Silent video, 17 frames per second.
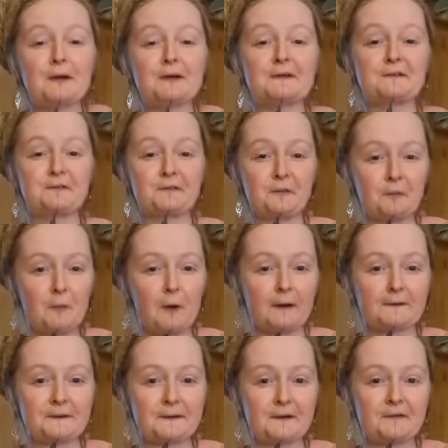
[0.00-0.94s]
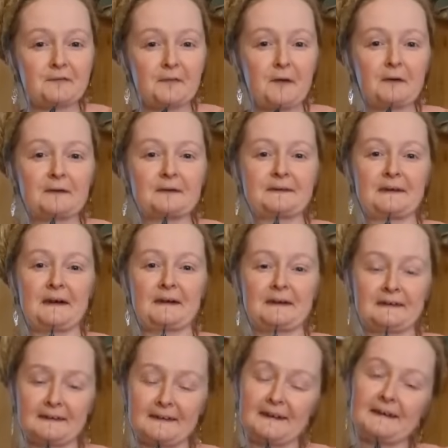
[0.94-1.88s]
much for watching, folks, and
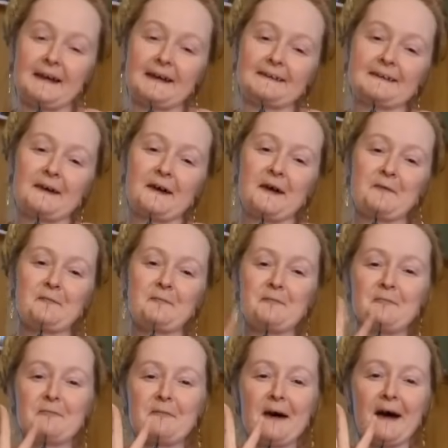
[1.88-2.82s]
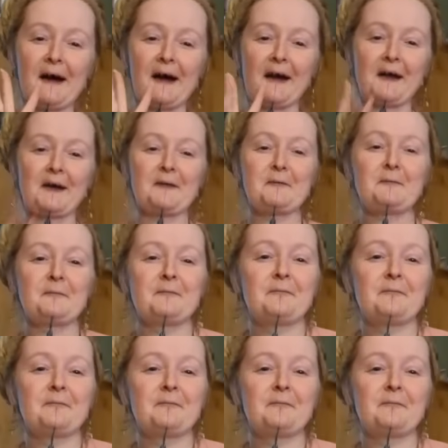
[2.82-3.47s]
I'll see you next time. Bye.